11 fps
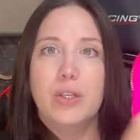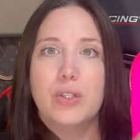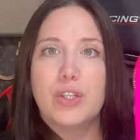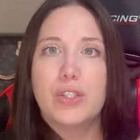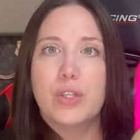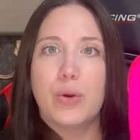you
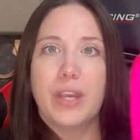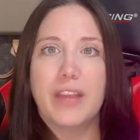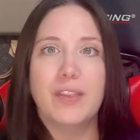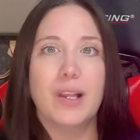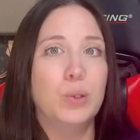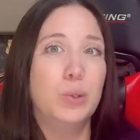just don't
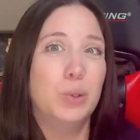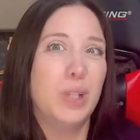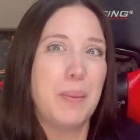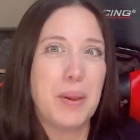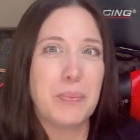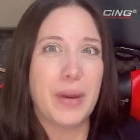get the
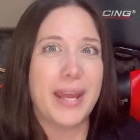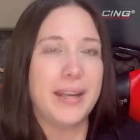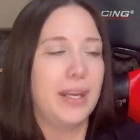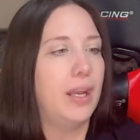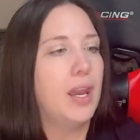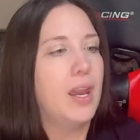Lululemon
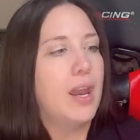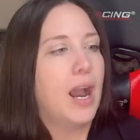branding.